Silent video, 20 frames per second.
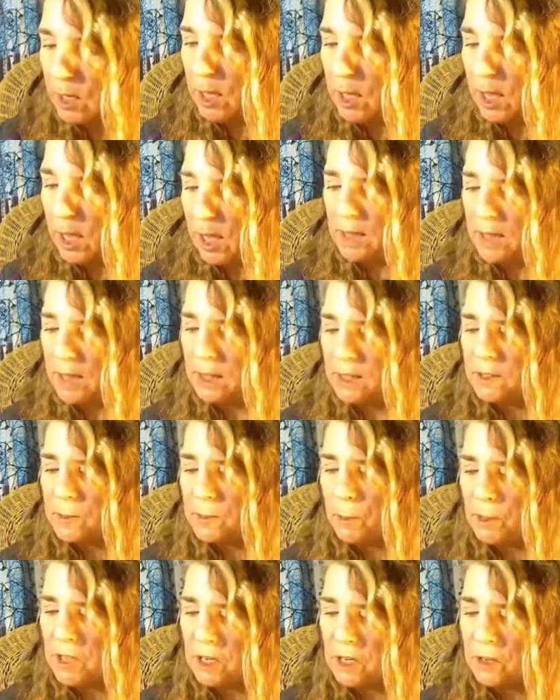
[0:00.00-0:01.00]
At this
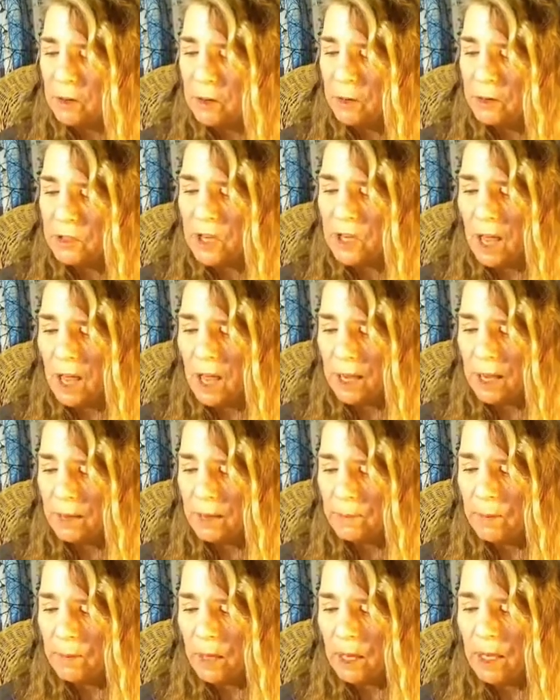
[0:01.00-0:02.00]
particular
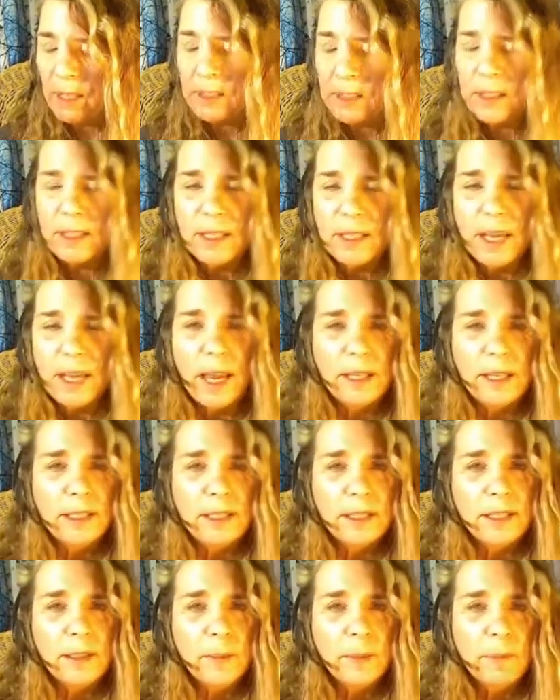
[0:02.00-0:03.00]
time, it
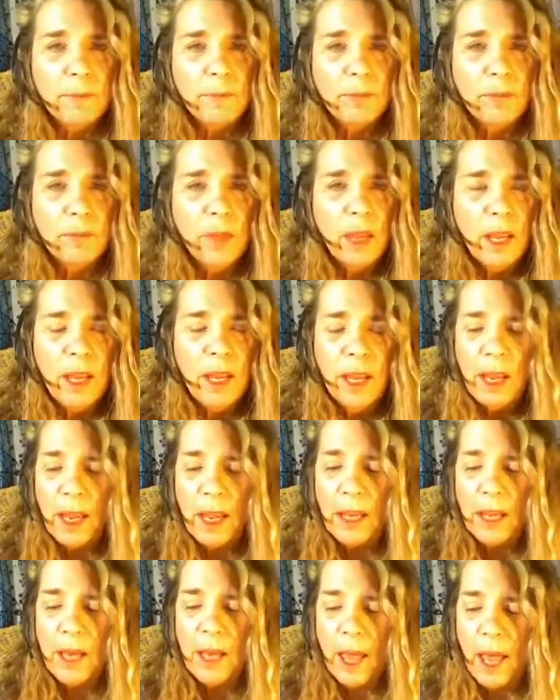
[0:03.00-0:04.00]
says,
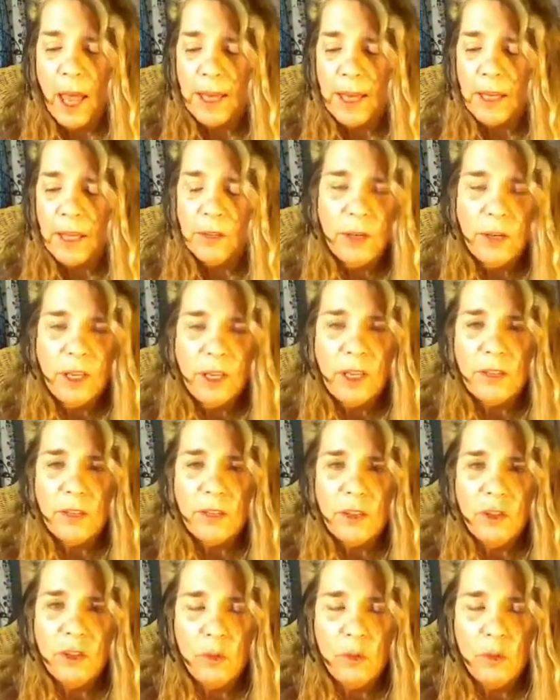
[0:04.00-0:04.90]
and I can look at this 2